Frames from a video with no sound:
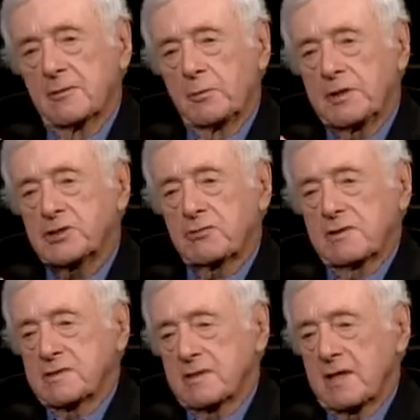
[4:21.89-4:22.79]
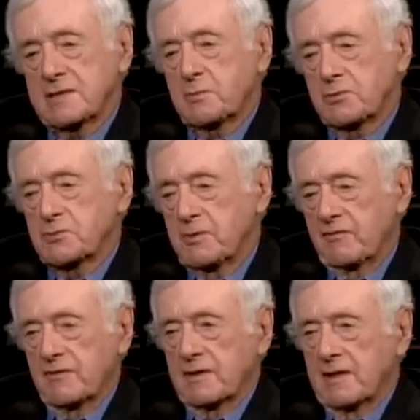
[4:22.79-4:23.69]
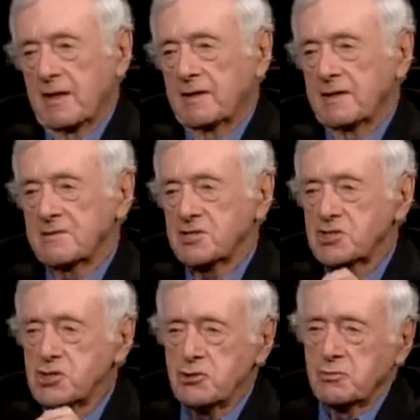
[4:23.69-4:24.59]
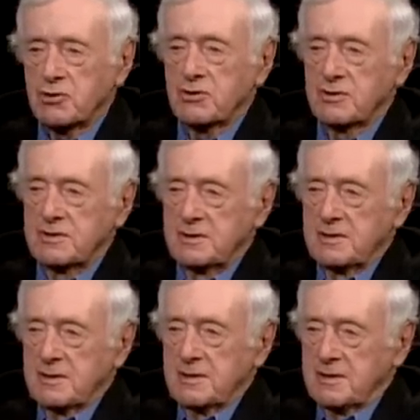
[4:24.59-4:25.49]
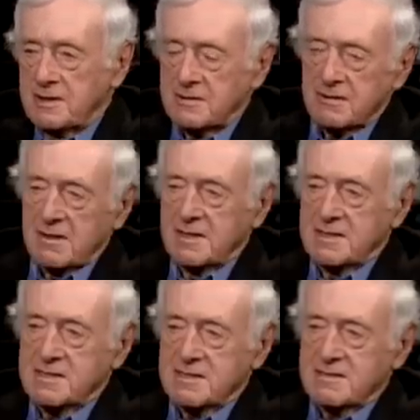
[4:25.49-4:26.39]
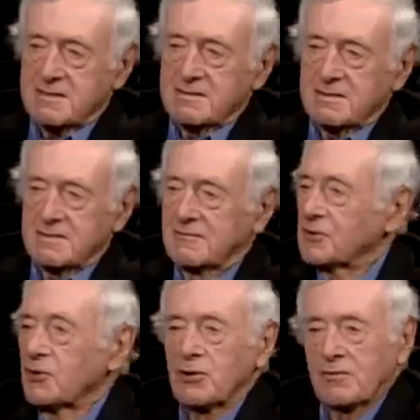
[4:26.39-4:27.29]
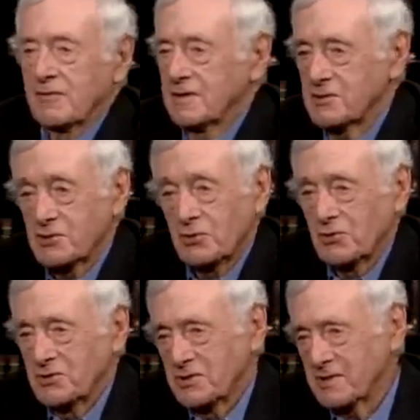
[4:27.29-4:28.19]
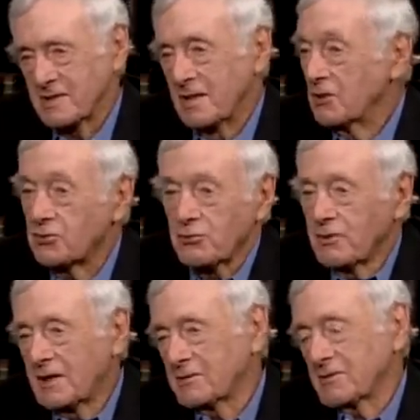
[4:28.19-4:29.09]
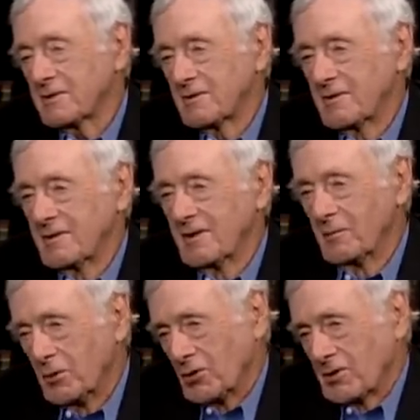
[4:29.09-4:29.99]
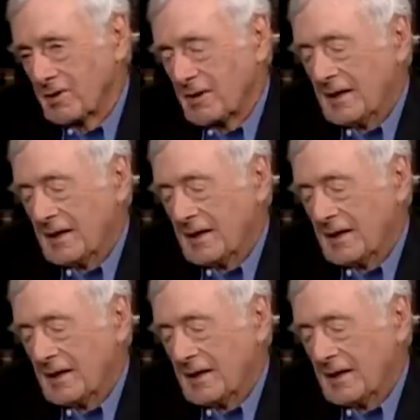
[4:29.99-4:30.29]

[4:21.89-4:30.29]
obituaries are not supposed to be funny, and there's humor interlaced with all of these stories throughout the book.